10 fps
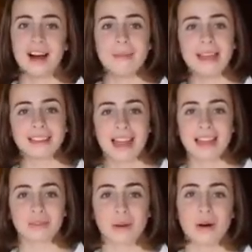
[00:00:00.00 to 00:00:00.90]
I make the
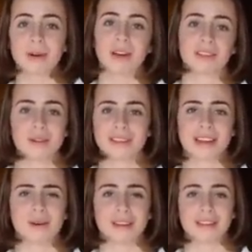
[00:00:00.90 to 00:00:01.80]
cake as well, because I always
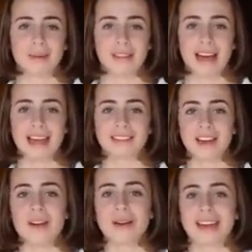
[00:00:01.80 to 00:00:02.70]
get questioned about that.
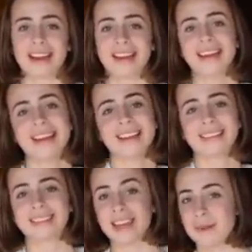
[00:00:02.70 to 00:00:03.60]
So we're gonna
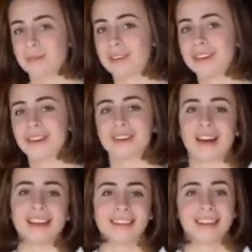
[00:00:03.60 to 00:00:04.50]
skip to
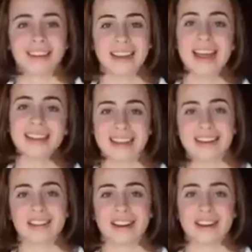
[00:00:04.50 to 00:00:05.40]
Gracie in the
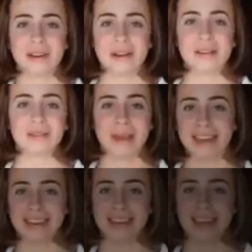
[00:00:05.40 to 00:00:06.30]
kitchen, who's
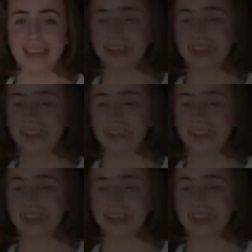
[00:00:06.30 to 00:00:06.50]
making the cake.